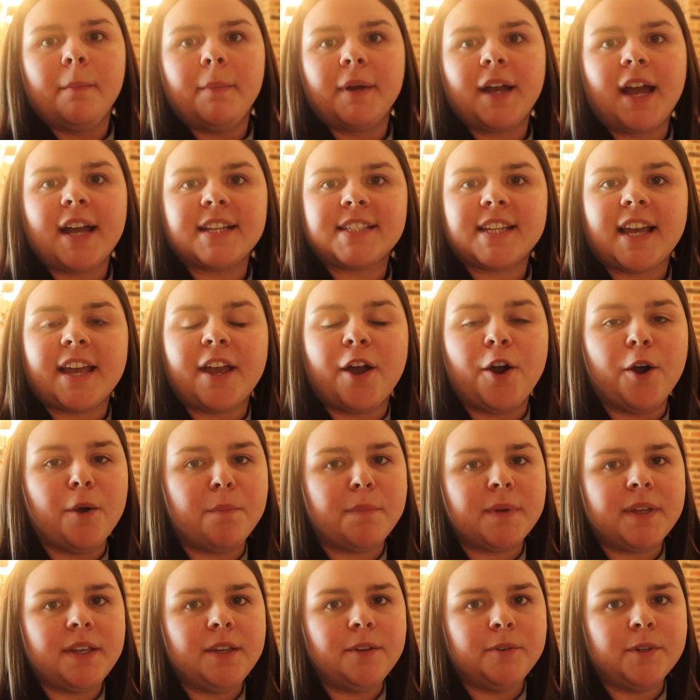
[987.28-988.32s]
But guys, I
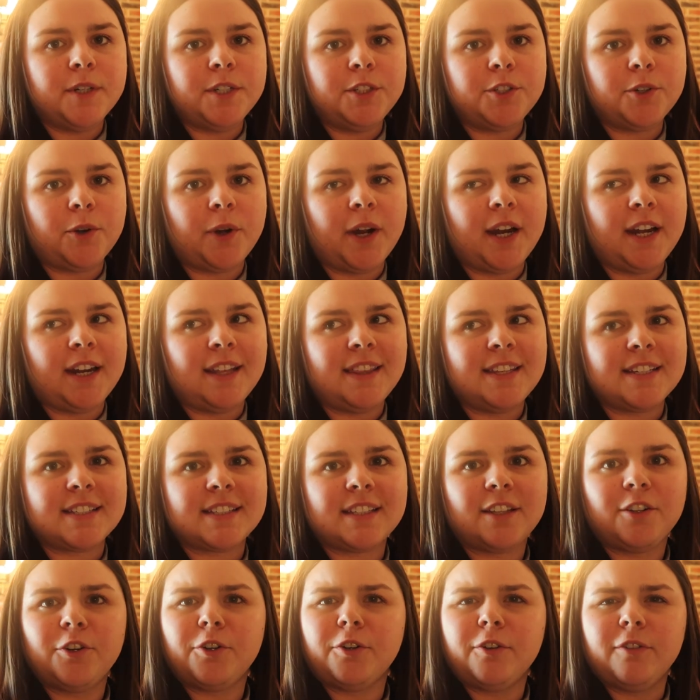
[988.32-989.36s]
hope you enjoyed
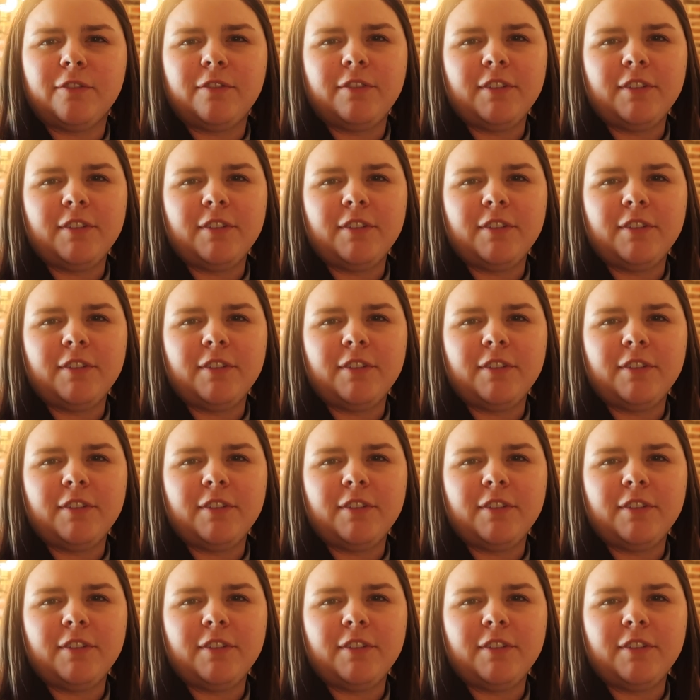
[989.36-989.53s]
this little